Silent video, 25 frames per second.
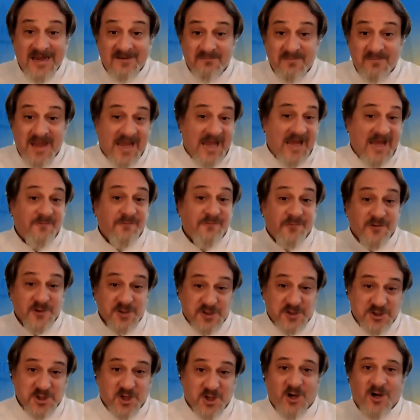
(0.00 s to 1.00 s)
in May for
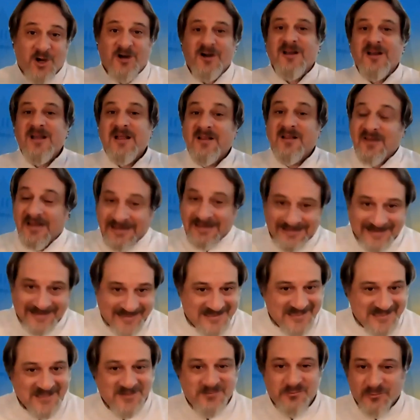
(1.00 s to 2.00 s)
sure. Like,
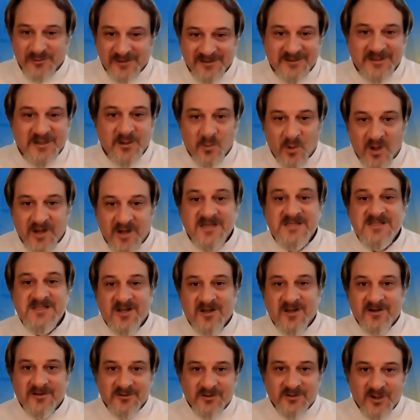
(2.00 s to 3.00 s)
this is really what it's
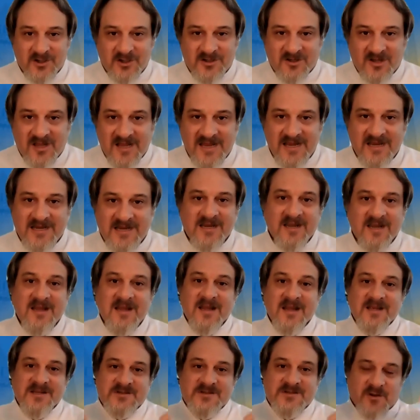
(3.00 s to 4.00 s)
going to look like,
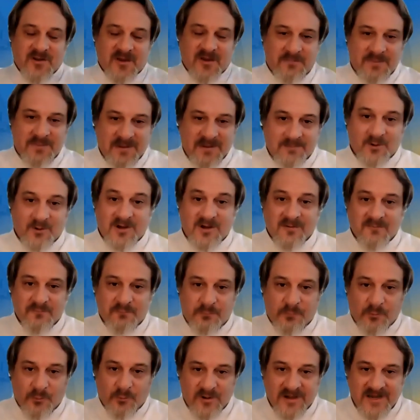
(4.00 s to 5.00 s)
so that people can
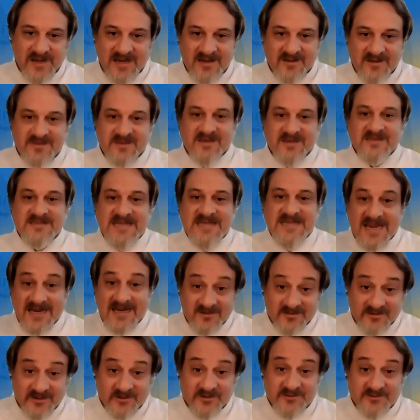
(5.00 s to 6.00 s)
breathe and
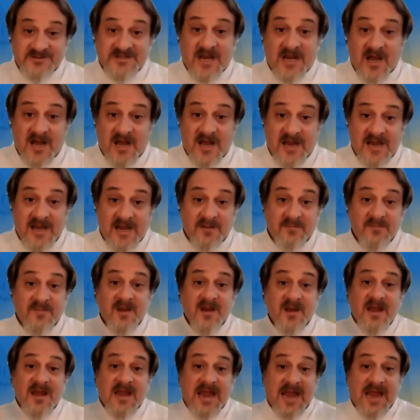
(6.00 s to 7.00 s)
take a little time
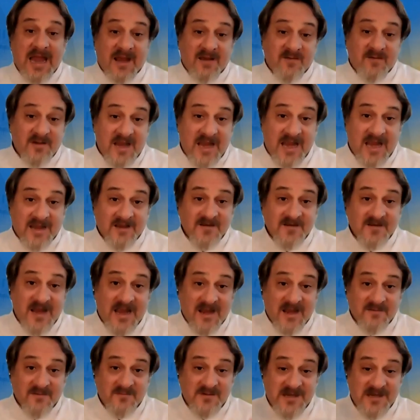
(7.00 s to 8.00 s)
and
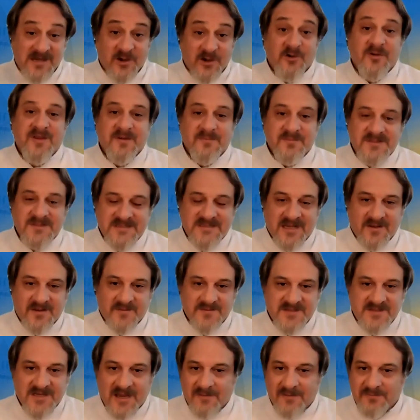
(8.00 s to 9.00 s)
gear
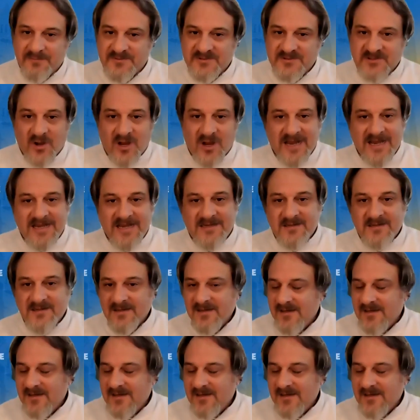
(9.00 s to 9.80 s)
themselves up. So I